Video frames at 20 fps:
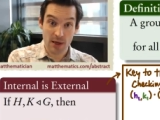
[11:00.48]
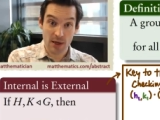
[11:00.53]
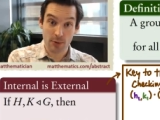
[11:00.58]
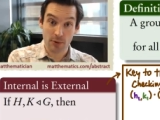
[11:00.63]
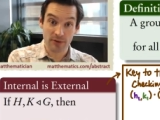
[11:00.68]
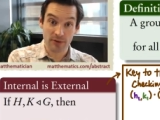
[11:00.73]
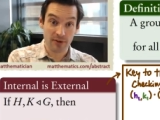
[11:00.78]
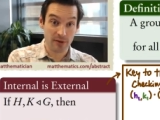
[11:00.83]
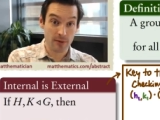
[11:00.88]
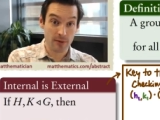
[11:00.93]

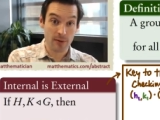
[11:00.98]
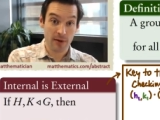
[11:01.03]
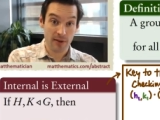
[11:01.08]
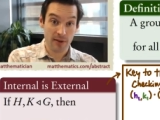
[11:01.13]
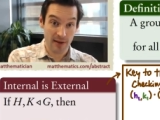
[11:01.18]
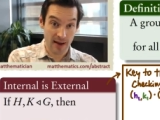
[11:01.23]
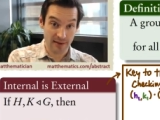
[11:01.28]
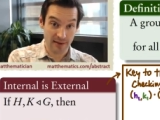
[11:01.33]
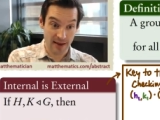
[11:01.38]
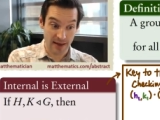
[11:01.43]
equal to
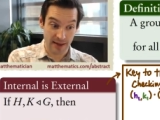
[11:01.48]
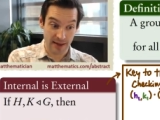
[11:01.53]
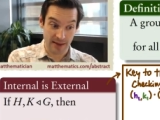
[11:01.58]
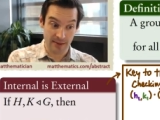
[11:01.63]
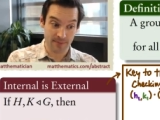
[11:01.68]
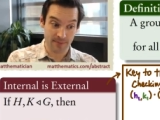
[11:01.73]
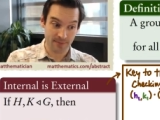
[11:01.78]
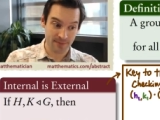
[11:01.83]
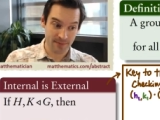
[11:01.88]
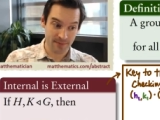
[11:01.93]
the
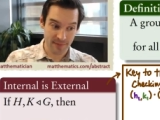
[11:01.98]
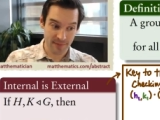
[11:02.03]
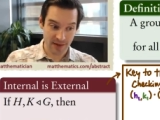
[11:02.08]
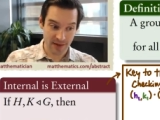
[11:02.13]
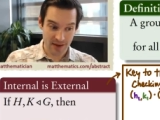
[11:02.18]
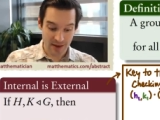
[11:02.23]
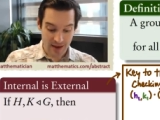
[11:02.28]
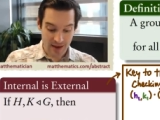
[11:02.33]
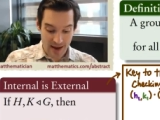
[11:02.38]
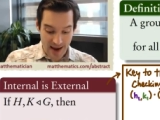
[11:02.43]
identity.
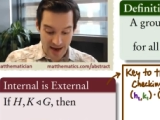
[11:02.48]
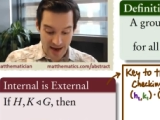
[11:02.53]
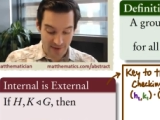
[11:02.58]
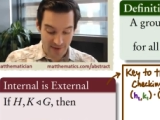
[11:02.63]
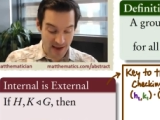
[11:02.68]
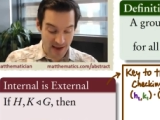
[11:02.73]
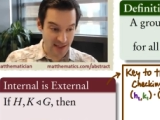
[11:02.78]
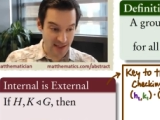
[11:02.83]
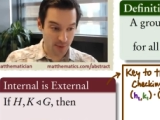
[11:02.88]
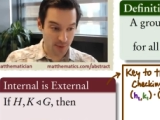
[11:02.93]
And if
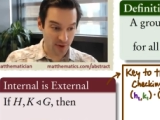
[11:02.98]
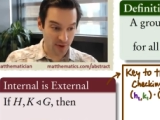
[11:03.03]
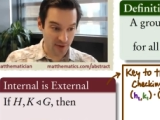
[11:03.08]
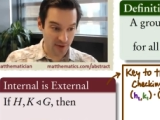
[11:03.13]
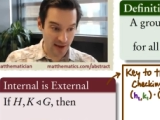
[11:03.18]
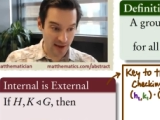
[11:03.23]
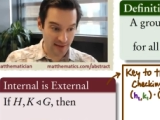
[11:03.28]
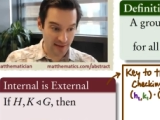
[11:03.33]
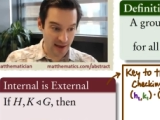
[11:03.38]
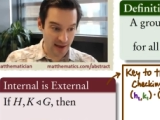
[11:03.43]
that's equal to
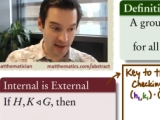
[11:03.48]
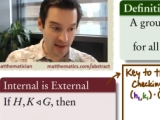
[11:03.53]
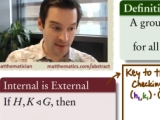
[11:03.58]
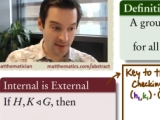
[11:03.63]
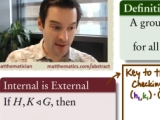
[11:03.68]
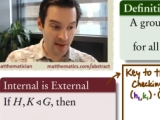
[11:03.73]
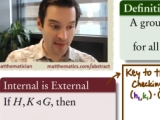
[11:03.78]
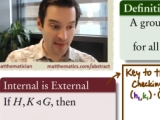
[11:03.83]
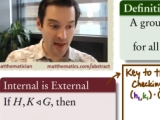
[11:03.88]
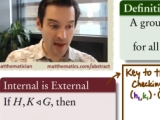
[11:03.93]
the
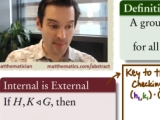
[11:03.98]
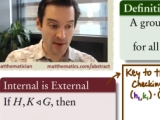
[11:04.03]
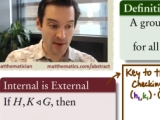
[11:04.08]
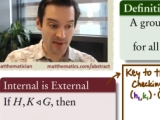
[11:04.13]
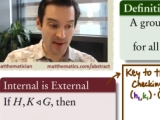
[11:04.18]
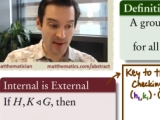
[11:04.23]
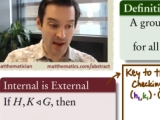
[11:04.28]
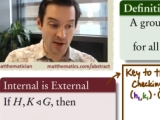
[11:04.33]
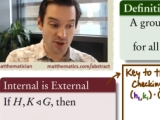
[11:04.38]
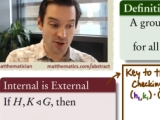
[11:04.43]
identity, that
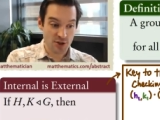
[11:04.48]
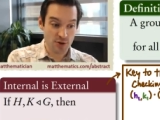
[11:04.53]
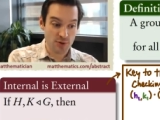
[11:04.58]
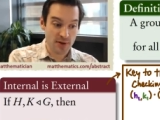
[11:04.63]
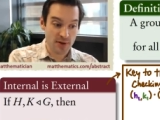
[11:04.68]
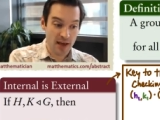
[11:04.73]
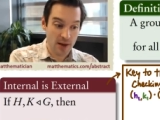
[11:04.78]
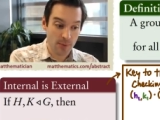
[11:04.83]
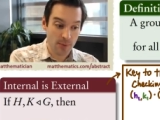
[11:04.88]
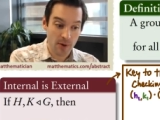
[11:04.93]
means
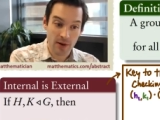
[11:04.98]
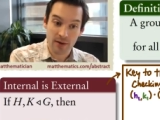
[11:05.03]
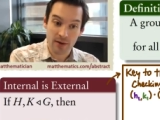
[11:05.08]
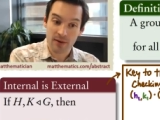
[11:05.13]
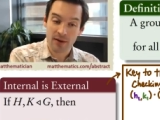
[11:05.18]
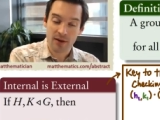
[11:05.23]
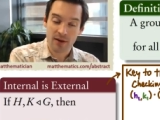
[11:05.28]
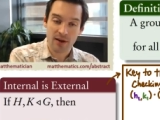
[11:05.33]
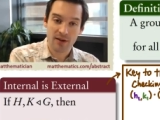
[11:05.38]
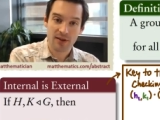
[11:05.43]
h2k1
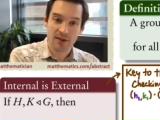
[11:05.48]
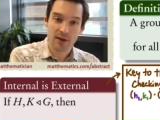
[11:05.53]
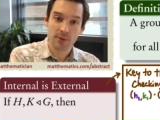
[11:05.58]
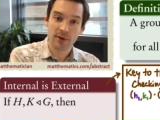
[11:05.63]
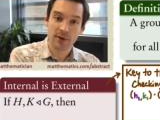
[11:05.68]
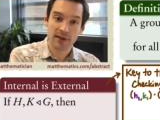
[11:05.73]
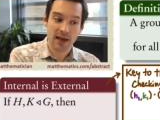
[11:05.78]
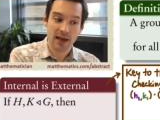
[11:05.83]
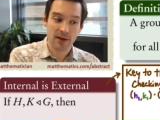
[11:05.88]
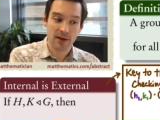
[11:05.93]
is
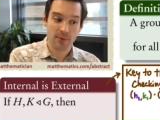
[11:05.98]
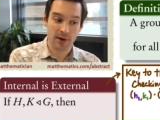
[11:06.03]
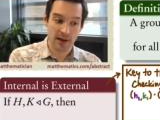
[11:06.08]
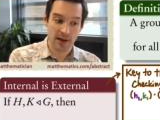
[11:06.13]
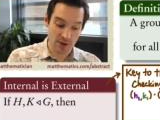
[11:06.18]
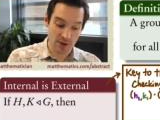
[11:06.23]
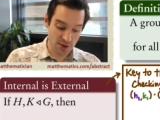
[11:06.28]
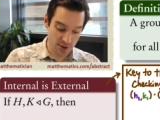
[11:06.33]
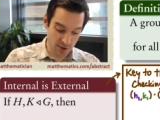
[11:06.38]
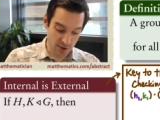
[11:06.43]
equal to
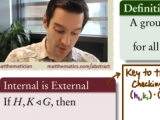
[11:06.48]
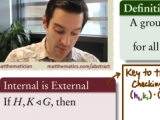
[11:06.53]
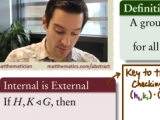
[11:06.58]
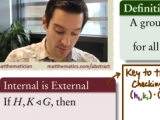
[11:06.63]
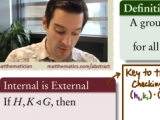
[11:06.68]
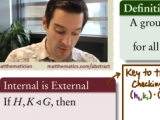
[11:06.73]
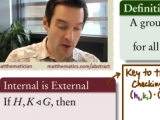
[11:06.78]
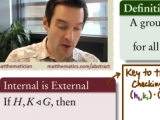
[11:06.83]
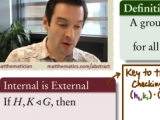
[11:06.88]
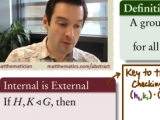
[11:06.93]
k1h2,
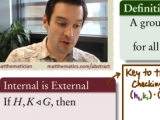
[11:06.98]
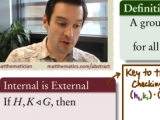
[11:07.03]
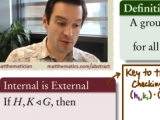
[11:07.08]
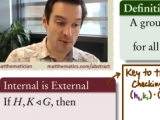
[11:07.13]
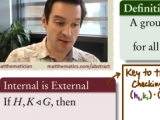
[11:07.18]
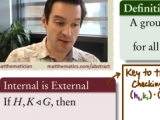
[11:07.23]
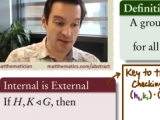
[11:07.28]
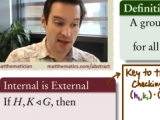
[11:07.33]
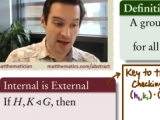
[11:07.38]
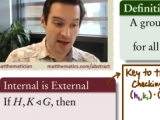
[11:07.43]
which
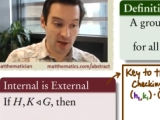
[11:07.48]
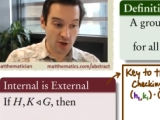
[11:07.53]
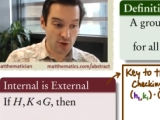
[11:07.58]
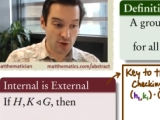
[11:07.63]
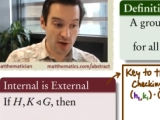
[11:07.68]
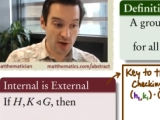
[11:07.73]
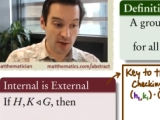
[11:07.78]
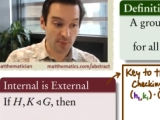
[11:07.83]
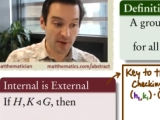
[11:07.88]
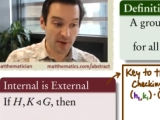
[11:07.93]
means I can
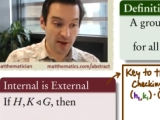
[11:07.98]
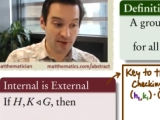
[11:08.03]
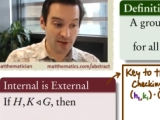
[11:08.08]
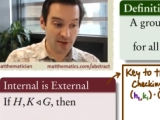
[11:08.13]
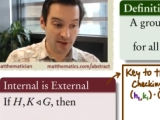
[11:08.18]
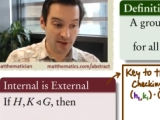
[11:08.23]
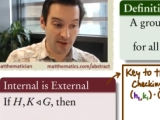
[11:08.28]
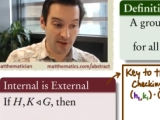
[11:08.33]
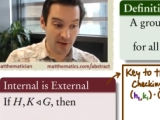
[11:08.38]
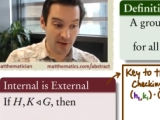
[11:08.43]
trade
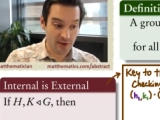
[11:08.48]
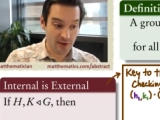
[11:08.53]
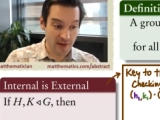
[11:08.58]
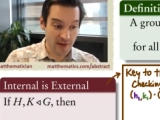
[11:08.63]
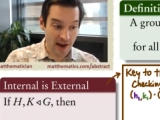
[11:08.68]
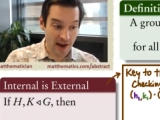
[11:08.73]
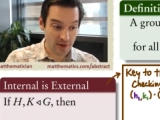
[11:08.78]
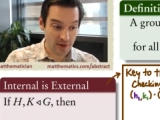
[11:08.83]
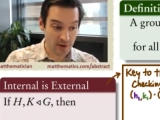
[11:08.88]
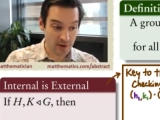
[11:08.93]
places in this
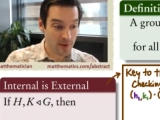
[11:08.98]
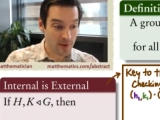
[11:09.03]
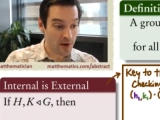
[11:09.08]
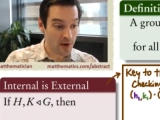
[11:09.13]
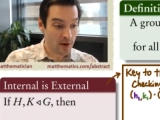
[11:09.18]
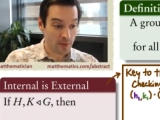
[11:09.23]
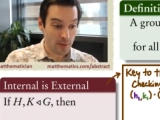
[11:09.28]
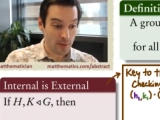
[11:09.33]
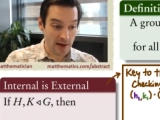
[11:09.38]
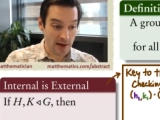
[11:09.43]
factor
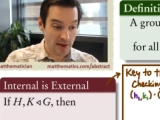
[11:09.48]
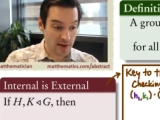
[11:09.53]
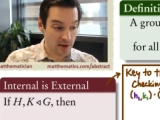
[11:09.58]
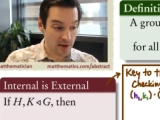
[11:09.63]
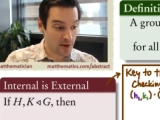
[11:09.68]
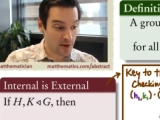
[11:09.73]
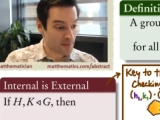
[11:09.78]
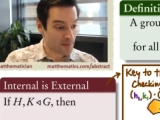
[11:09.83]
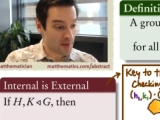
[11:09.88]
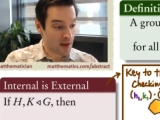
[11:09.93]
right
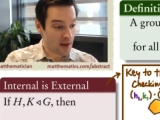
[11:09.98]
here,